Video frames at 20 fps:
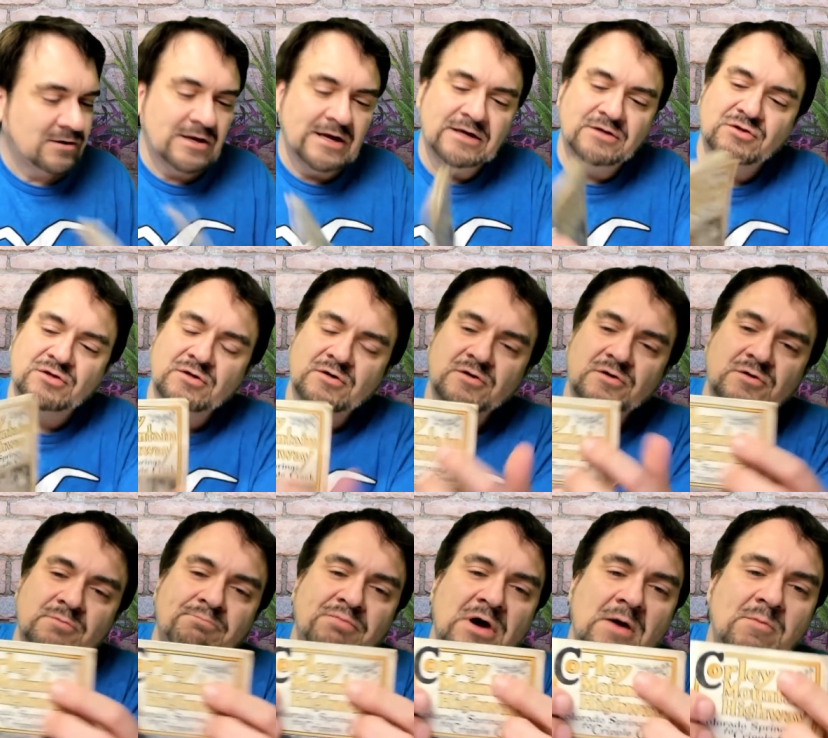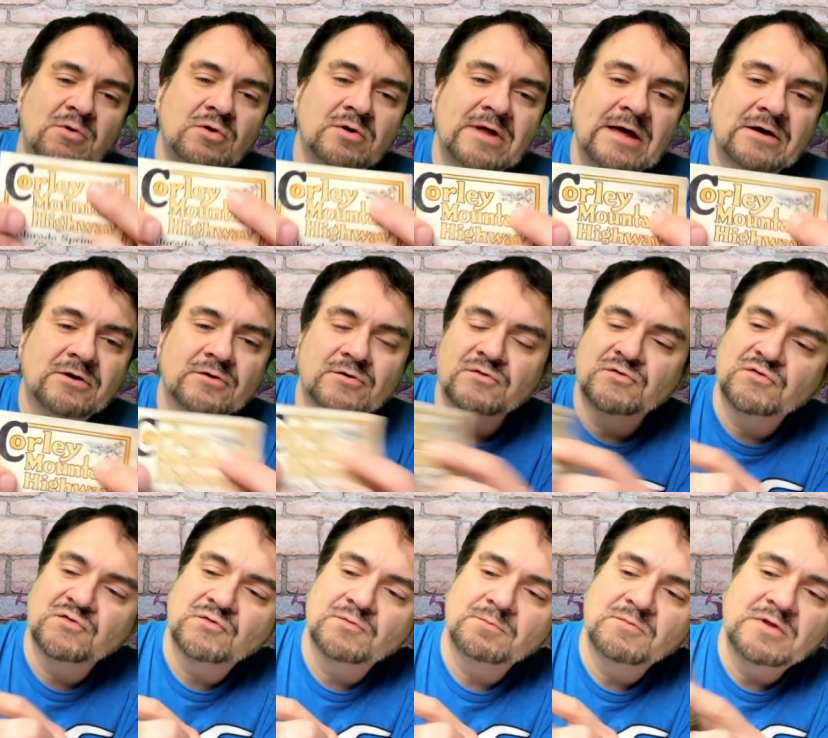like the the bubble
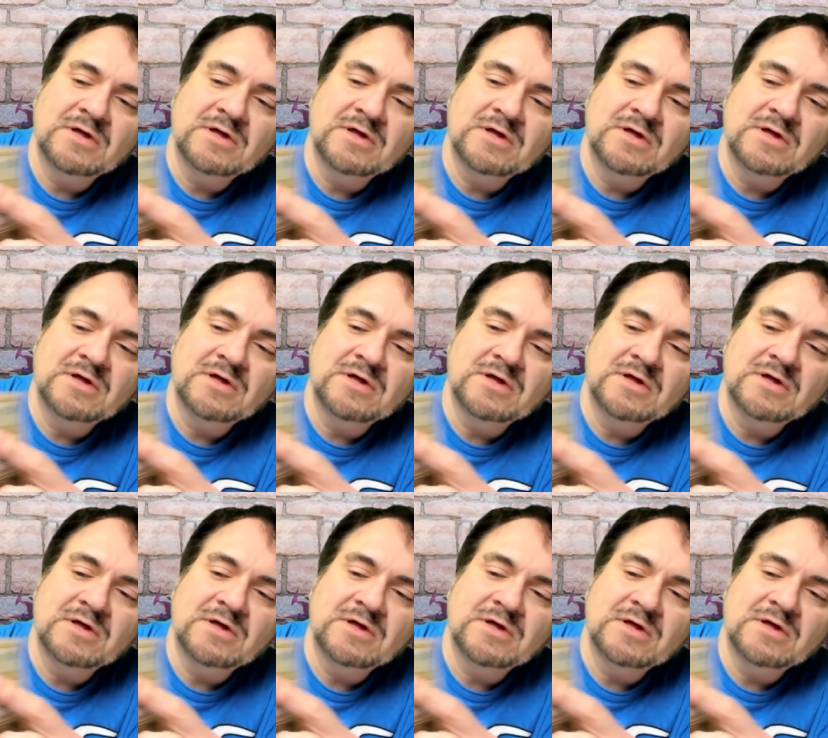letters,